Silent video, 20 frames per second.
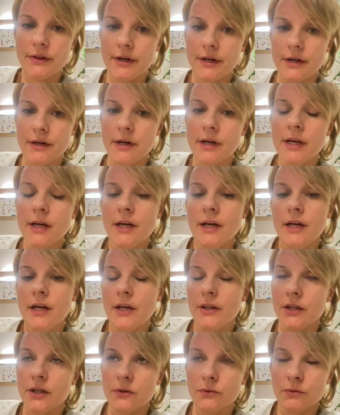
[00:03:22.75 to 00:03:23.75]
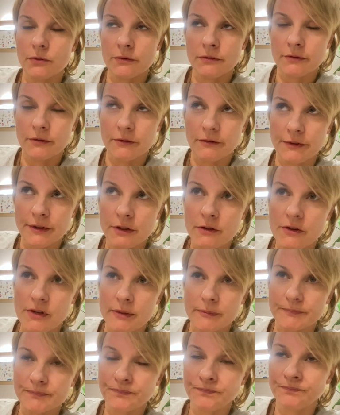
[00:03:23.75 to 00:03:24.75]
there that will fulfill
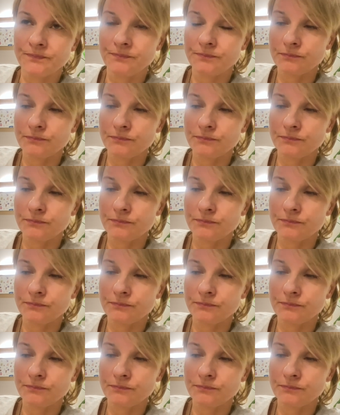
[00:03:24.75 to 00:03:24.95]
them.